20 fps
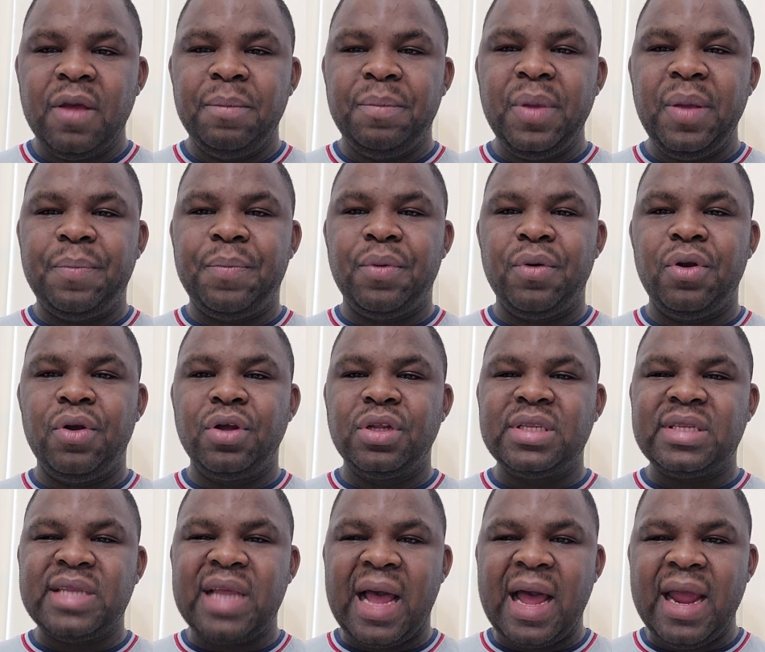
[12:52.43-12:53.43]
People
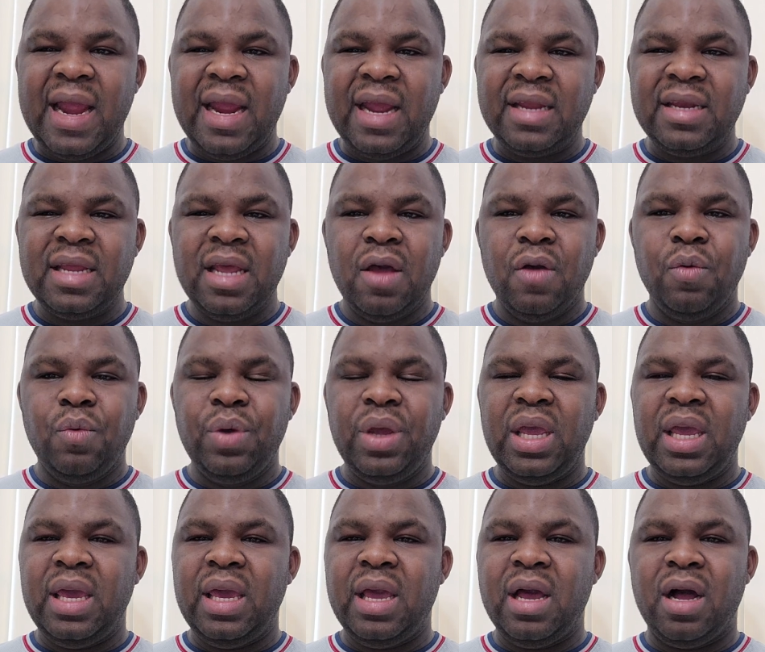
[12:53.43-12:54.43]
are tired.
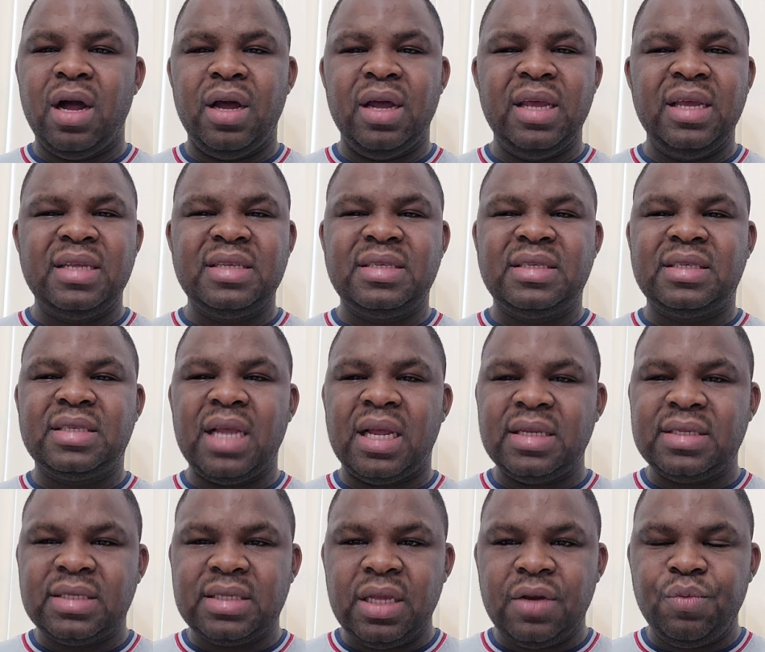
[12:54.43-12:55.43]
We are
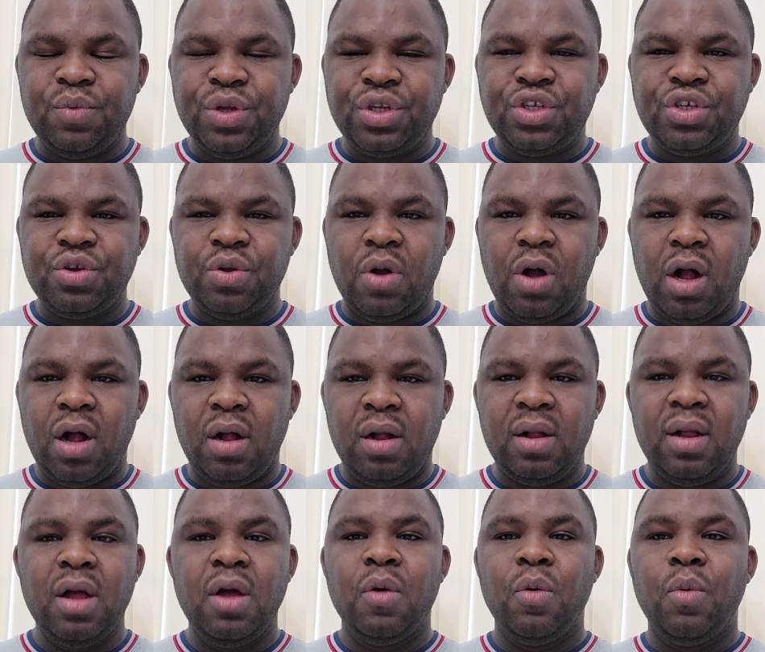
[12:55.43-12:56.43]
exhausted with you
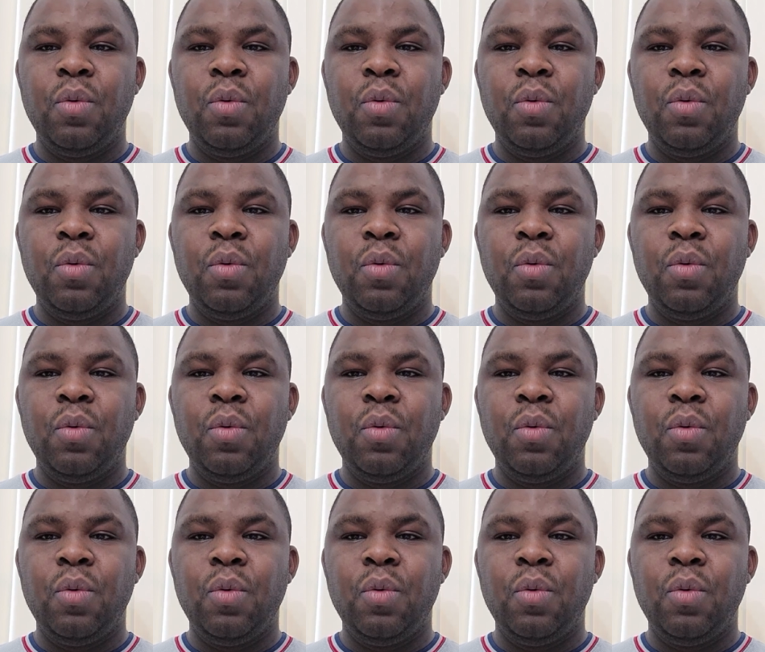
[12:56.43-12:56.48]
all.